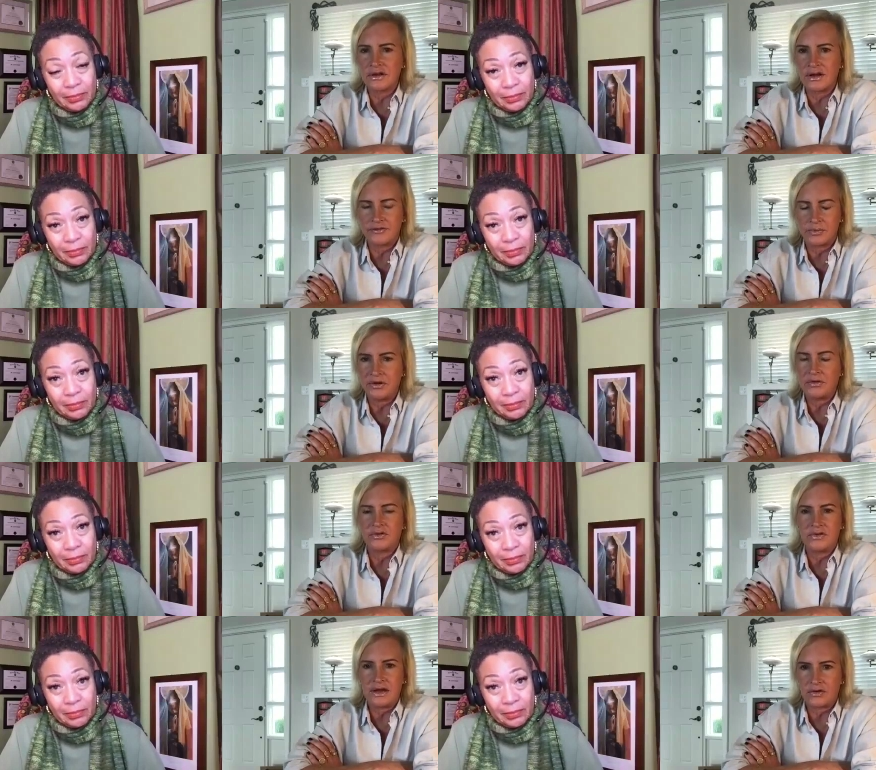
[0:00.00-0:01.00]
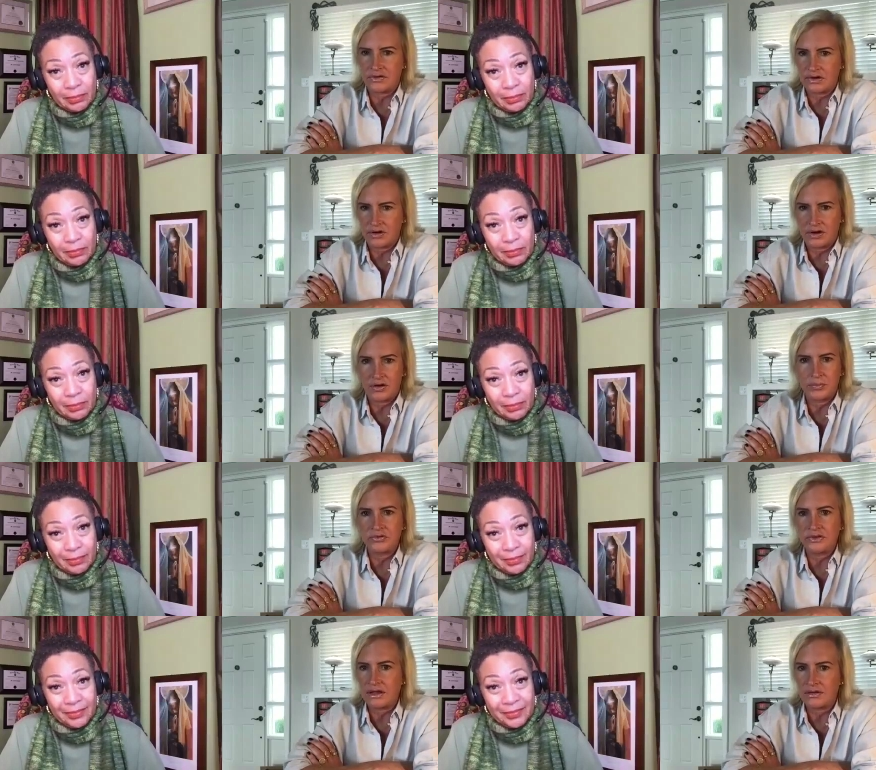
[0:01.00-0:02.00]
Speaker 1: enough to be your secretary or
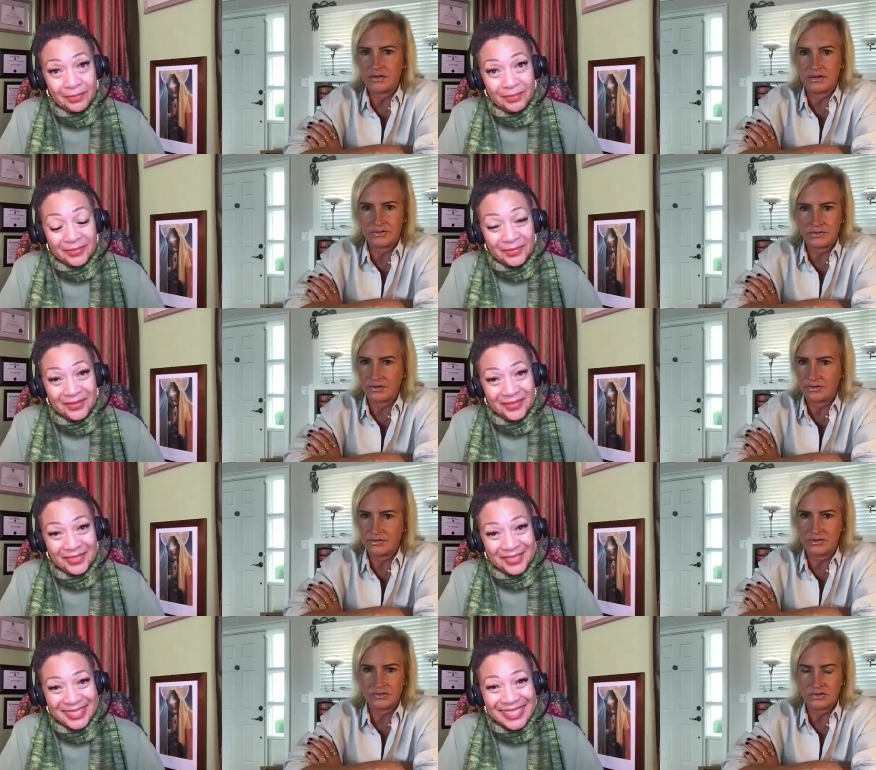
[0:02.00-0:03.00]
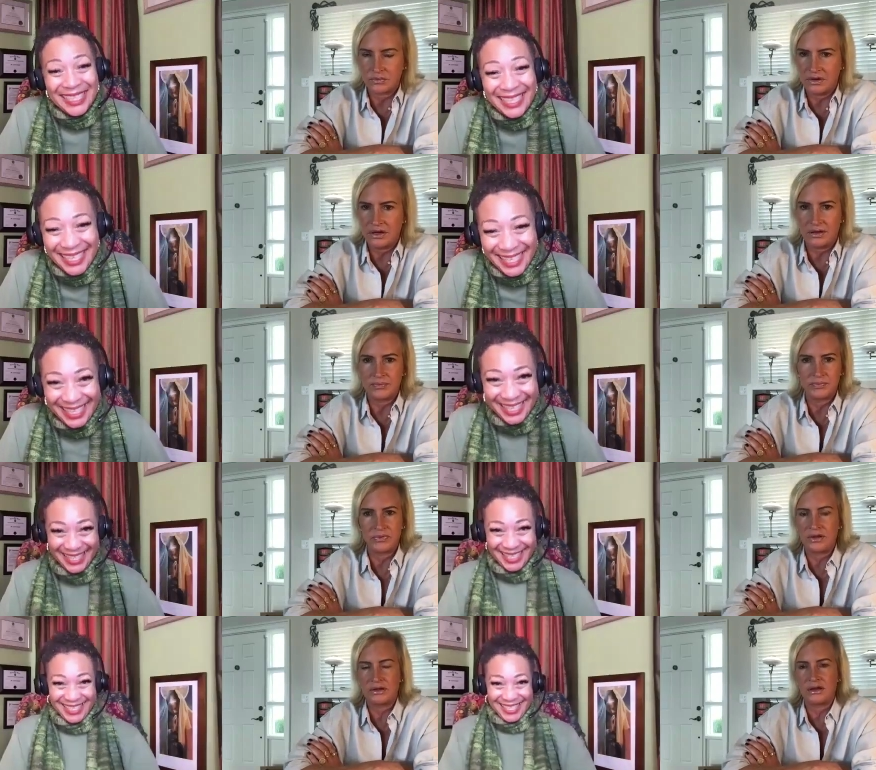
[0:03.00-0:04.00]
put together this this social media
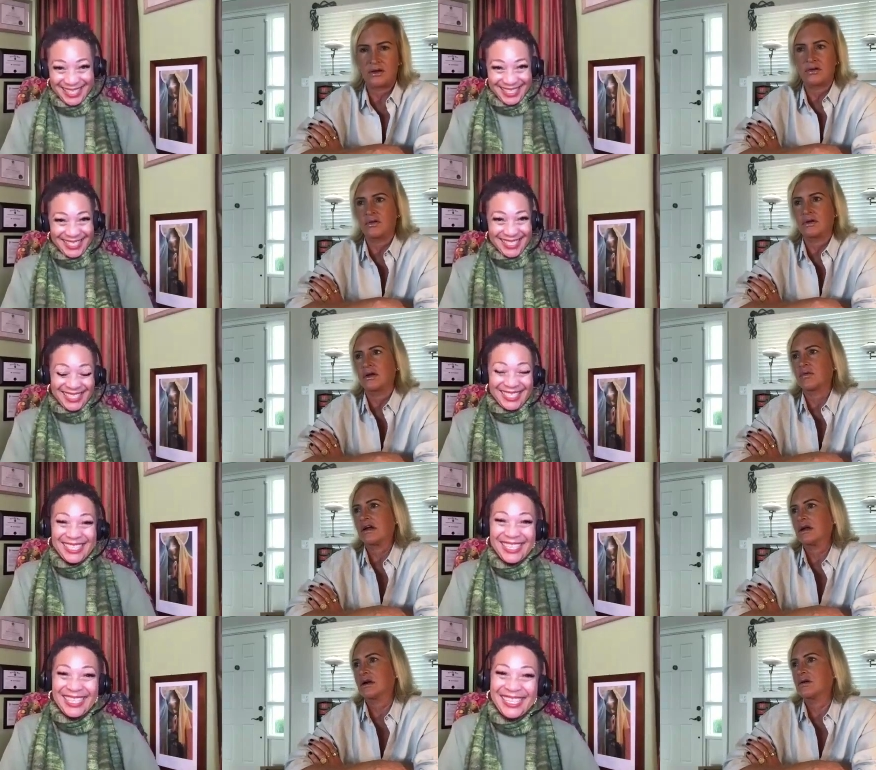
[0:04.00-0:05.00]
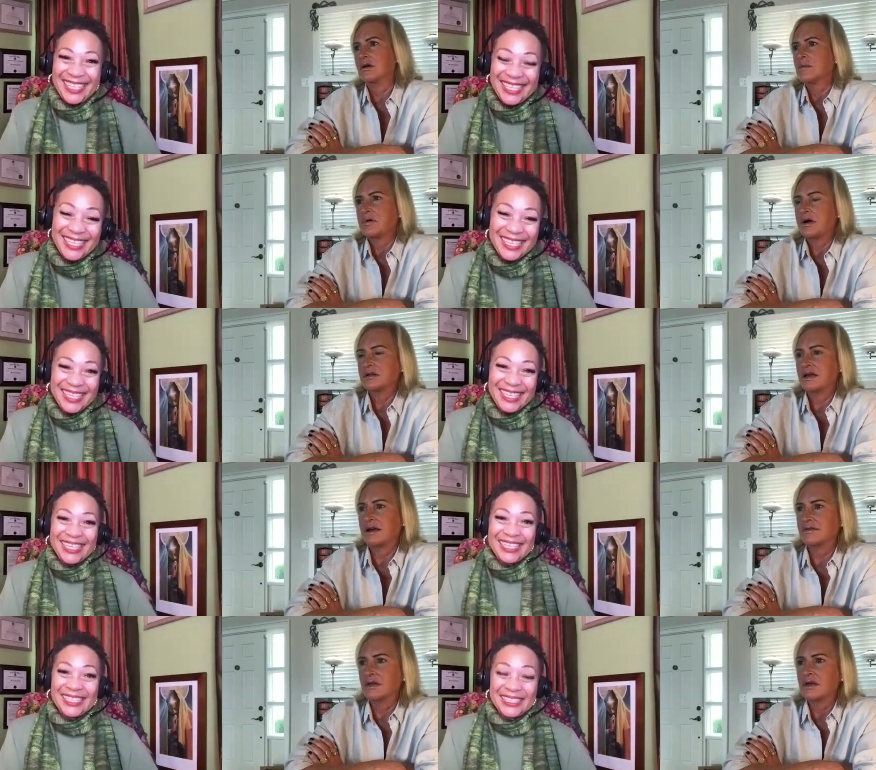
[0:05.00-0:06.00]
thing that you're doing right here,
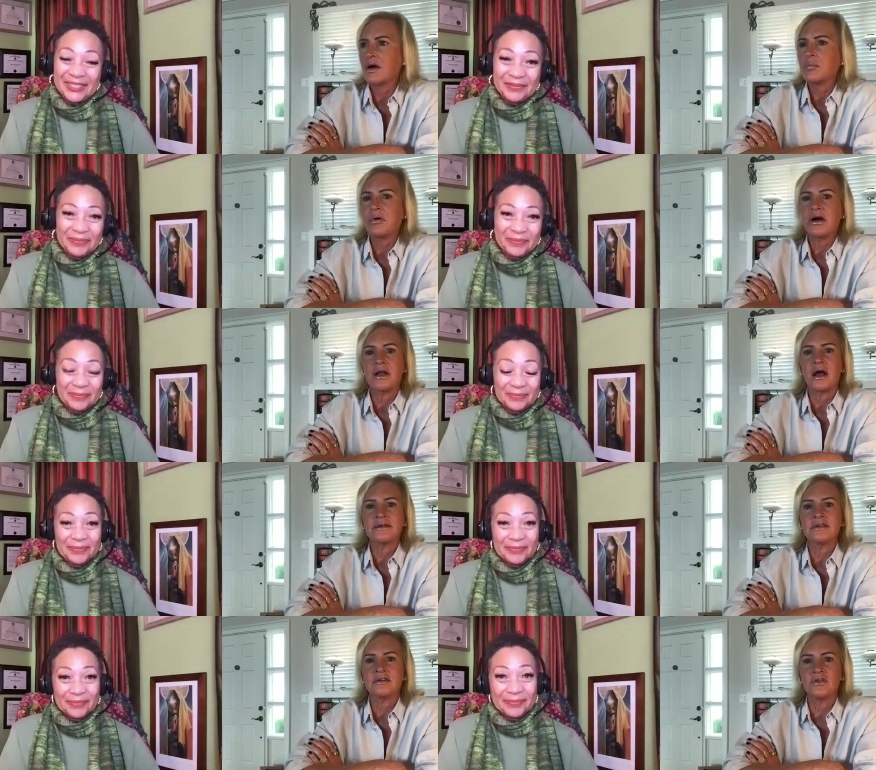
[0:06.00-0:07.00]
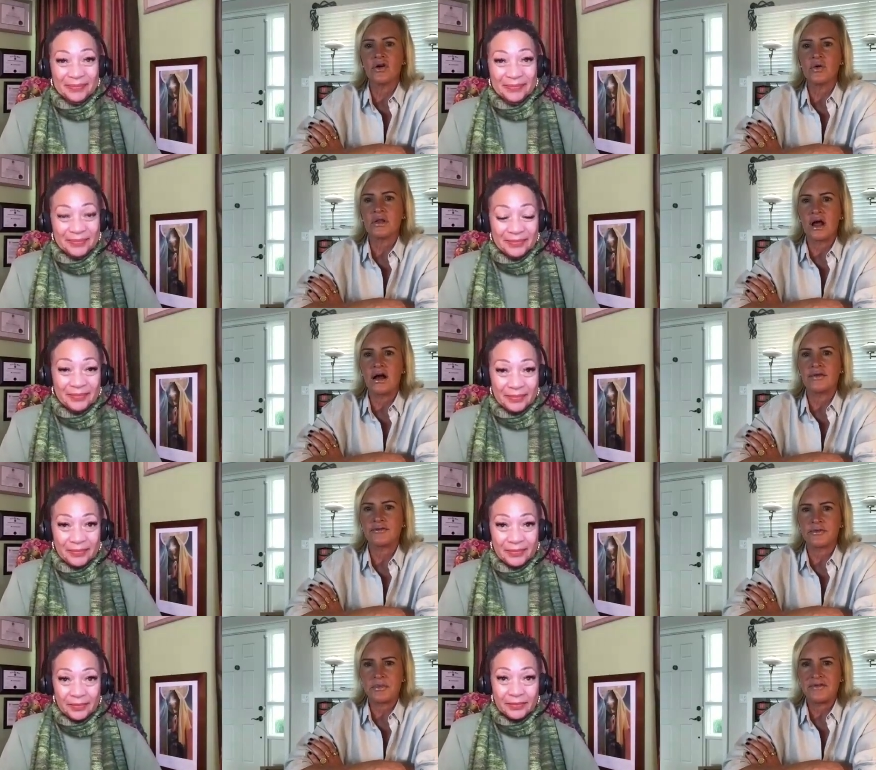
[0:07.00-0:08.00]
podcast. But I did know a lot
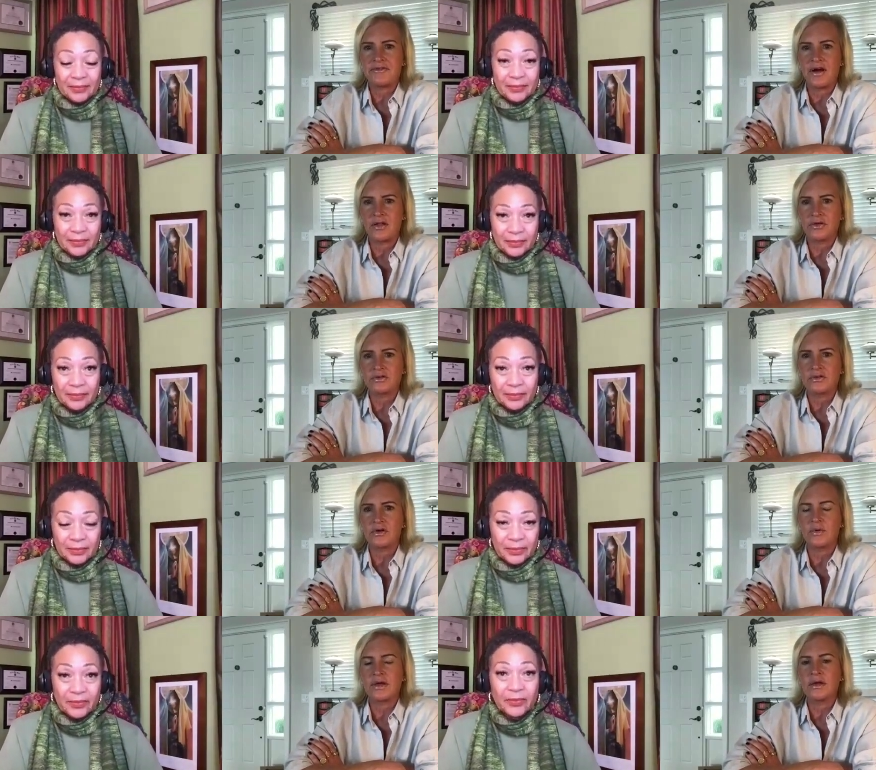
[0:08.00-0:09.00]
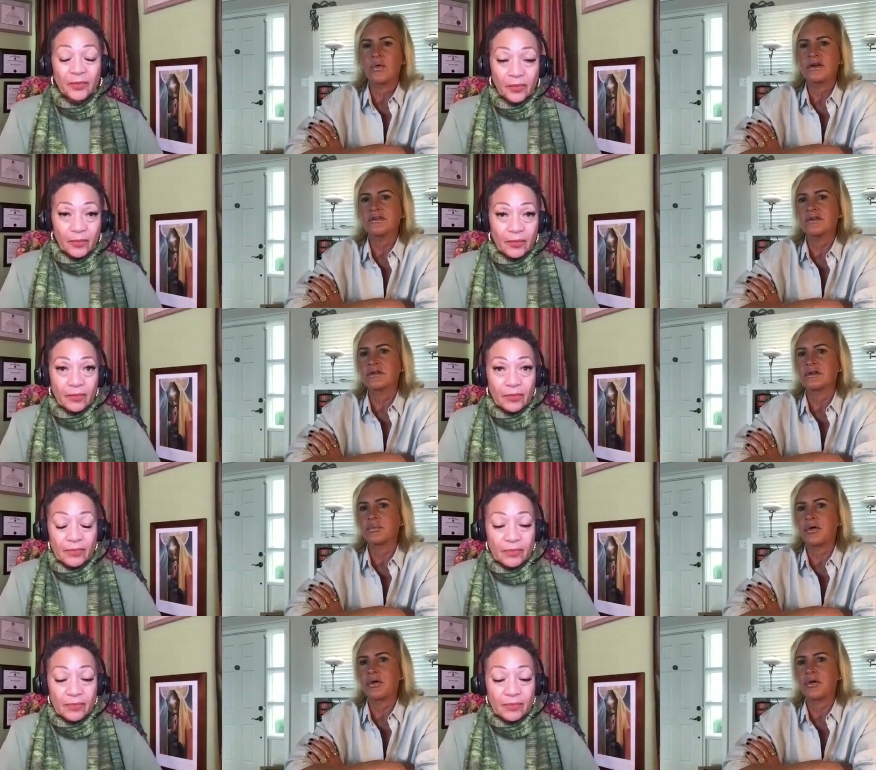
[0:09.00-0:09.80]
from my father, so it wasn't the